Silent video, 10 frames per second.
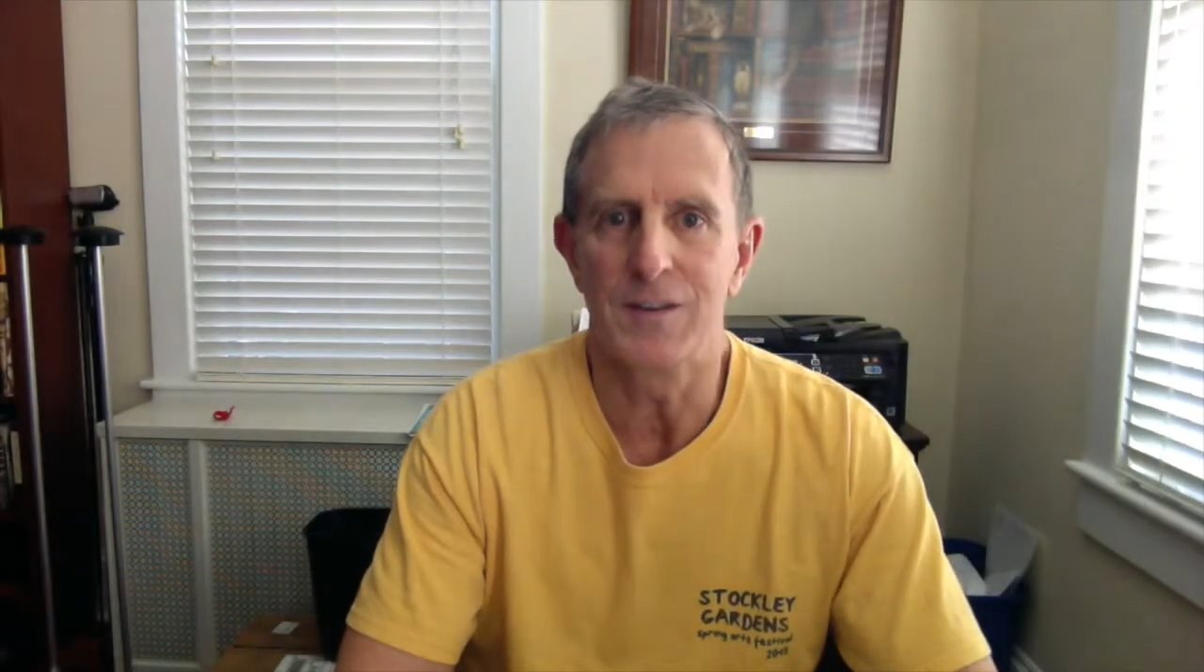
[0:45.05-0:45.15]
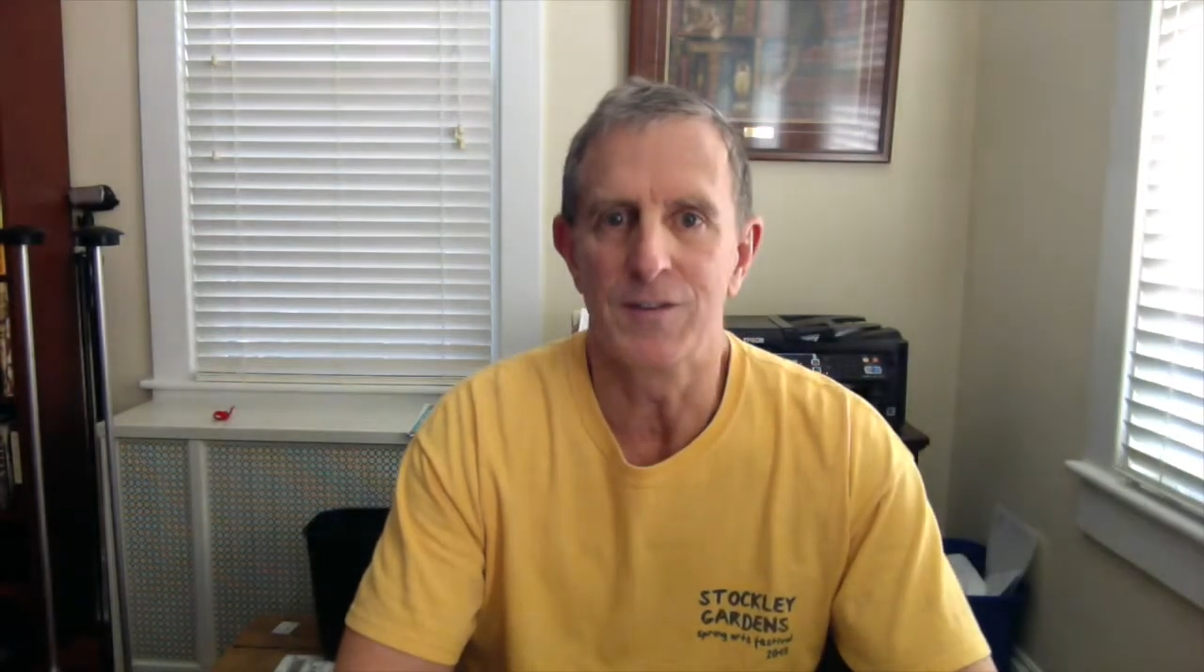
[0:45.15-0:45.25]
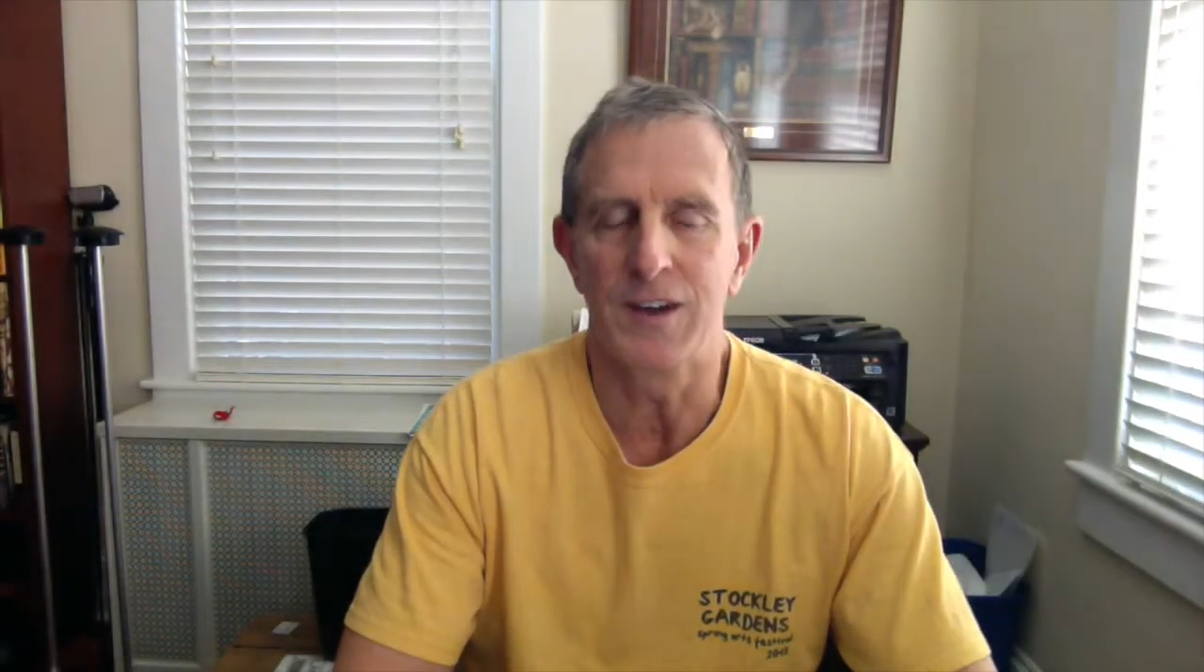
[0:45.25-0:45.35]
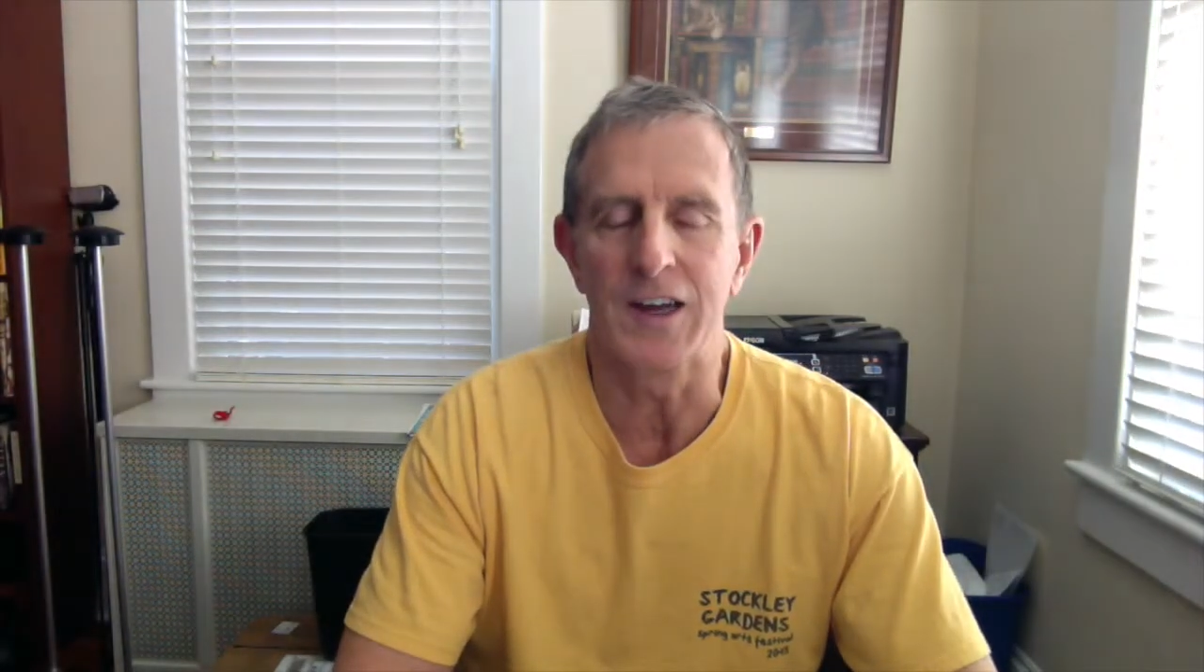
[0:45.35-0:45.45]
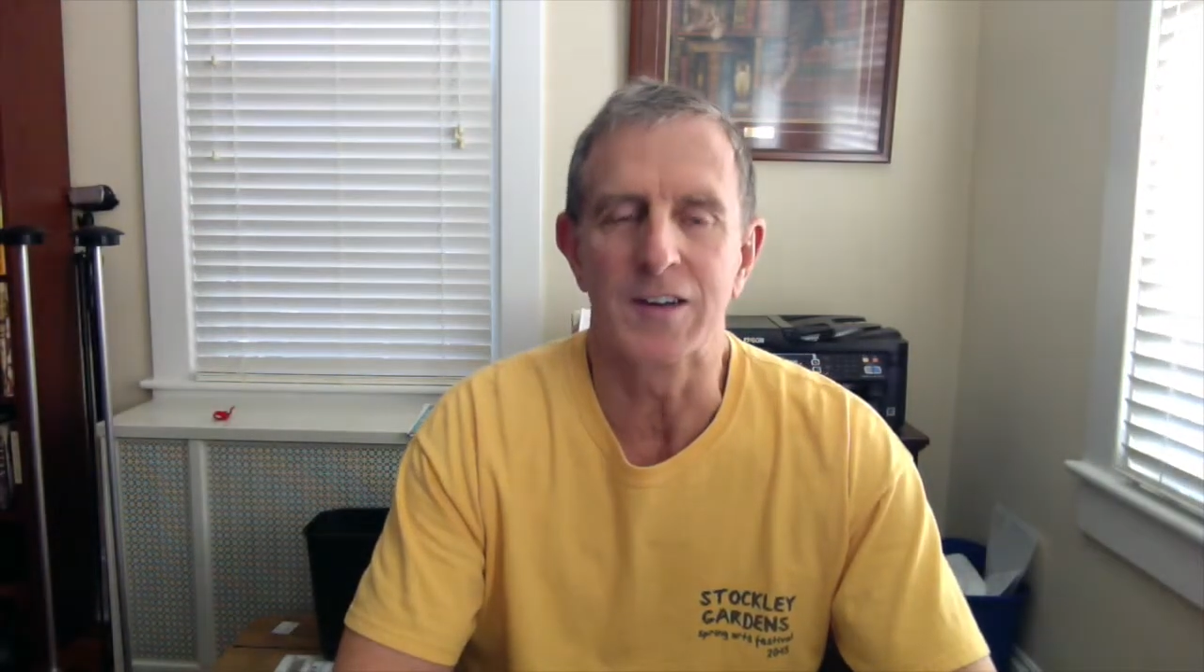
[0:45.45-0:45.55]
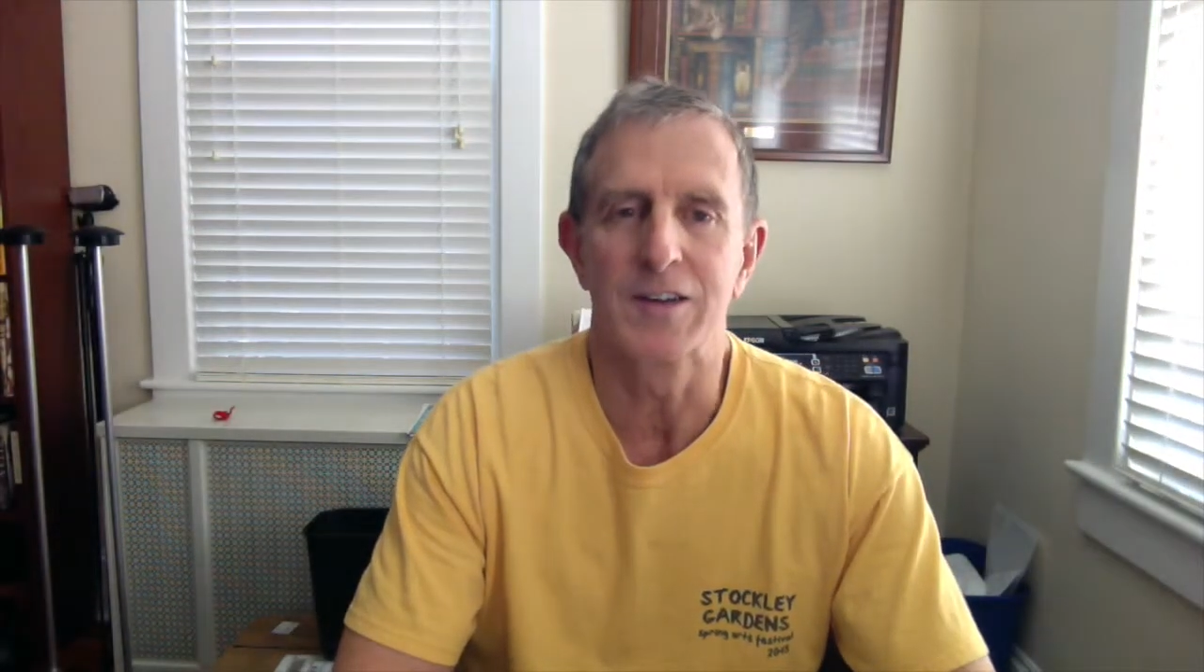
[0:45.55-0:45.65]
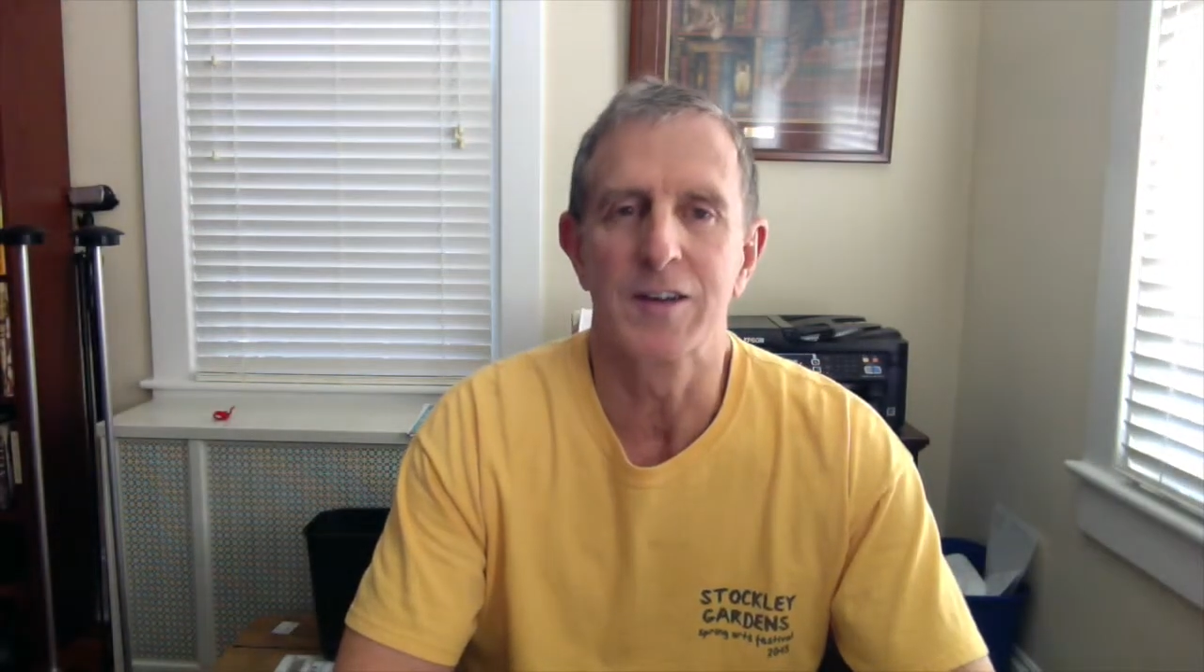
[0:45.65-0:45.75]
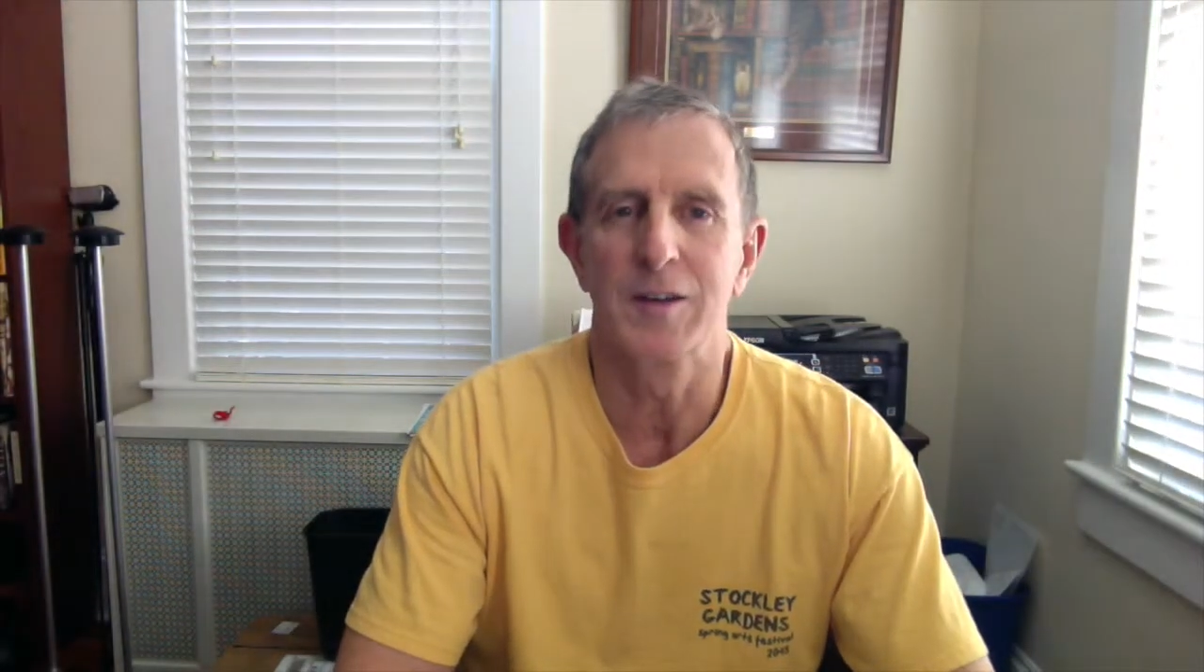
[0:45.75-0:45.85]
affect